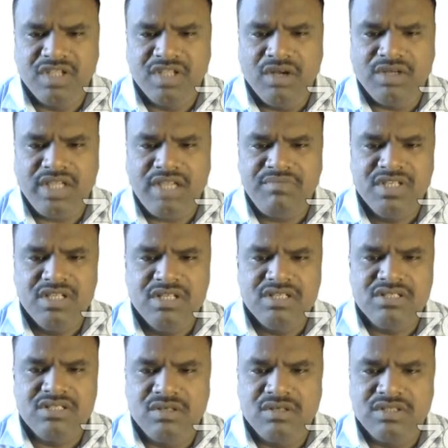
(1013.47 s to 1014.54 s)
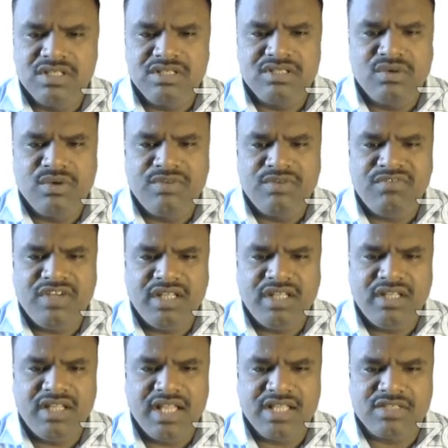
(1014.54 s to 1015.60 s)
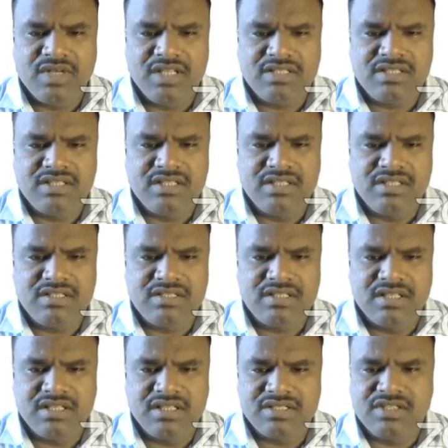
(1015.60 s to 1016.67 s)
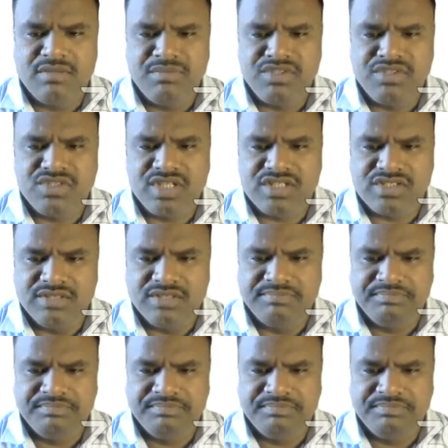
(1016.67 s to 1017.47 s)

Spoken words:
Okay, so there's root feeding as well as this stem injection.